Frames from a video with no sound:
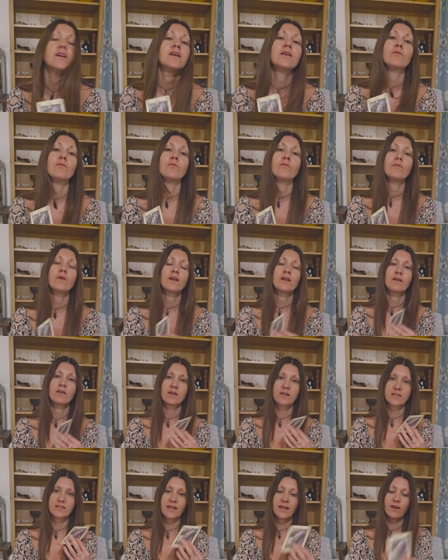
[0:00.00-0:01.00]
um, and
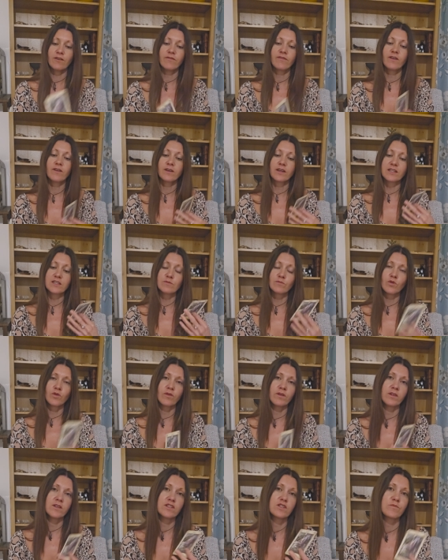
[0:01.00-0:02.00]
like I say, I feel like it's
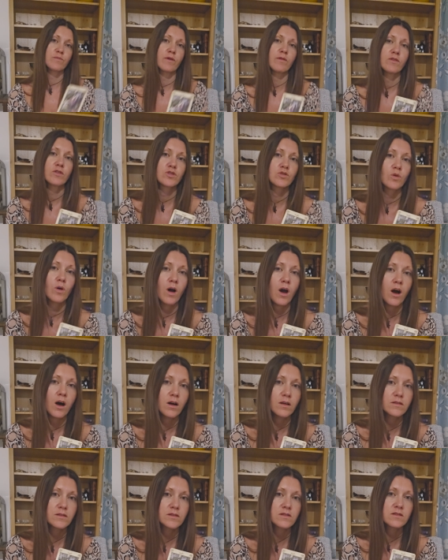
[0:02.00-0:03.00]
more in the spiritual
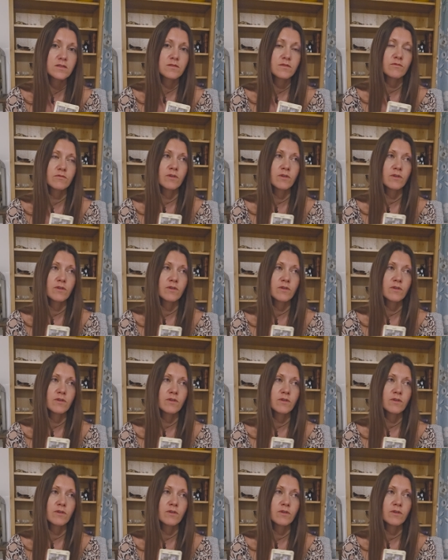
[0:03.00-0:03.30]
arts